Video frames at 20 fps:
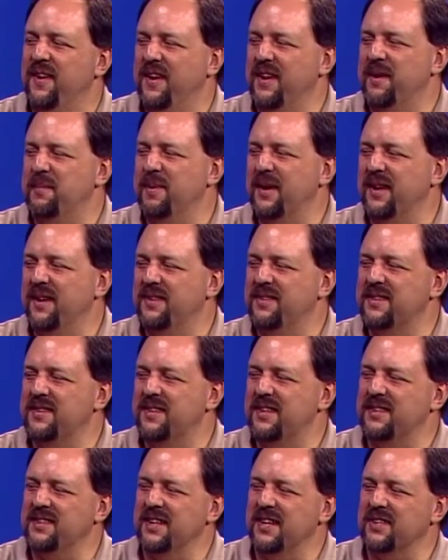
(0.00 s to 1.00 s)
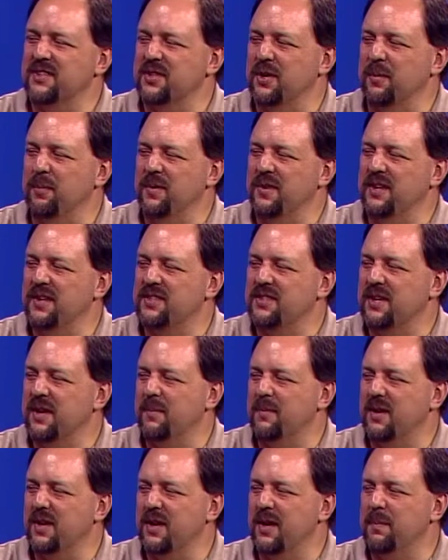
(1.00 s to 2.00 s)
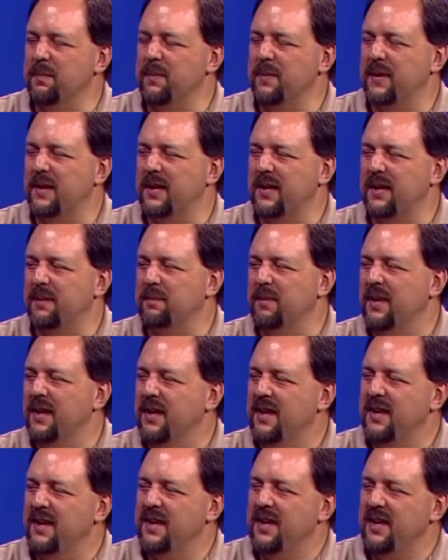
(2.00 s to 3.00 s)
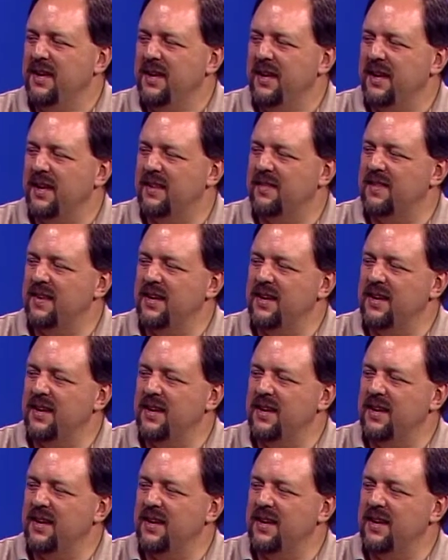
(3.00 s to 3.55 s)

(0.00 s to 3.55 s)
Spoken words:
and about the Dick's Open that's coming up, and